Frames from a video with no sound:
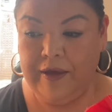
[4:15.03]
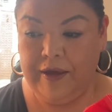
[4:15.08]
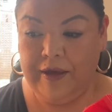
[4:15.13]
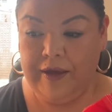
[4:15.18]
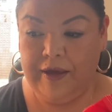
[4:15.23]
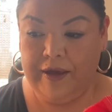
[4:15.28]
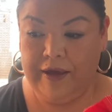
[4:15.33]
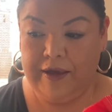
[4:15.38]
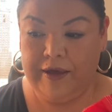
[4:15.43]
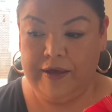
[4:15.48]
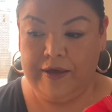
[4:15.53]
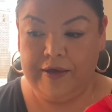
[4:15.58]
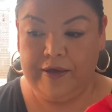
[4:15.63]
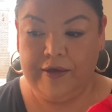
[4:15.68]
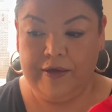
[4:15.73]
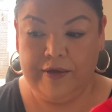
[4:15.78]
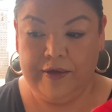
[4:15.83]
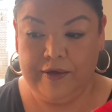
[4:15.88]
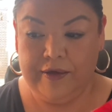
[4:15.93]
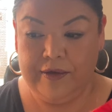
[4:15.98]
and
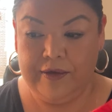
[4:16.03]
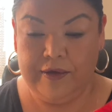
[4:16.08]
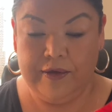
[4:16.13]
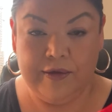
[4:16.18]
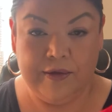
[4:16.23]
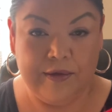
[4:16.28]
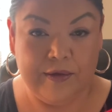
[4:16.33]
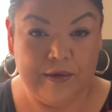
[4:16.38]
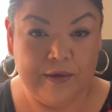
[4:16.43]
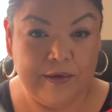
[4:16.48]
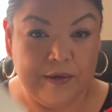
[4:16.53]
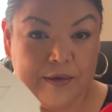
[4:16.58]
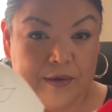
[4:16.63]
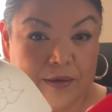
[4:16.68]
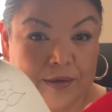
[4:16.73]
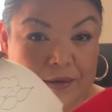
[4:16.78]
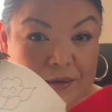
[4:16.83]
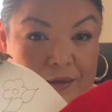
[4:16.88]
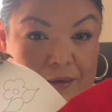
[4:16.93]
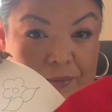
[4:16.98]

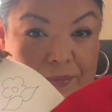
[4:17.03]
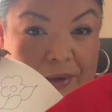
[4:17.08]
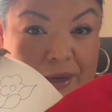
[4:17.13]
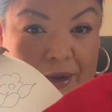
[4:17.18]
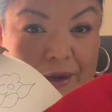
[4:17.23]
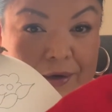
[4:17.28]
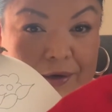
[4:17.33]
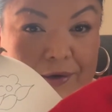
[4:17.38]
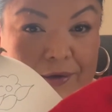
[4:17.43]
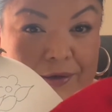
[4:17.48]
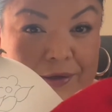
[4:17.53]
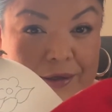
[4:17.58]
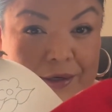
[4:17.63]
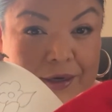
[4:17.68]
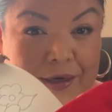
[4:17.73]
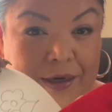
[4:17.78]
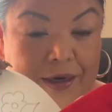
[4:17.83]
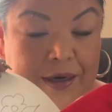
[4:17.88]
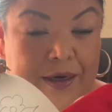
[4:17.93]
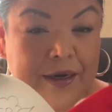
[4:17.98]
the pattern.
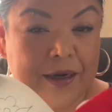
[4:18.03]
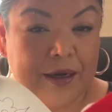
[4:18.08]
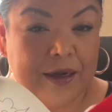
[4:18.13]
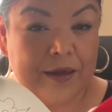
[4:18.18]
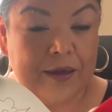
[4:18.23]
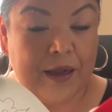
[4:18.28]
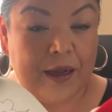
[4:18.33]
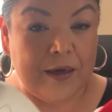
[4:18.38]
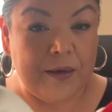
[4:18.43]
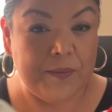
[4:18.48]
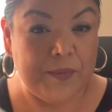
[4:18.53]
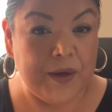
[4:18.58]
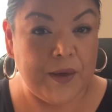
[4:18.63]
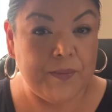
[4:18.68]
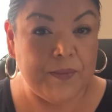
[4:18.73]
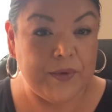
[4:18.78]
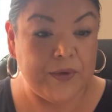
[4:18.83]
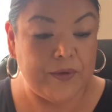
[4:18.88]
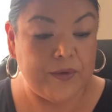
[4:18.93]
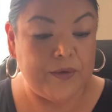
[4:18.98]
A lot of
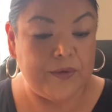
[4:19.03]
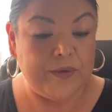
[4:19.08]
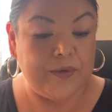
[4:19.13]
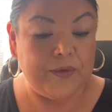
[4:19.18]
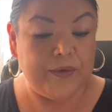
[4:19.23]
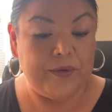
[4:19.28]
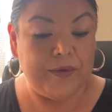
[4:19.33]
people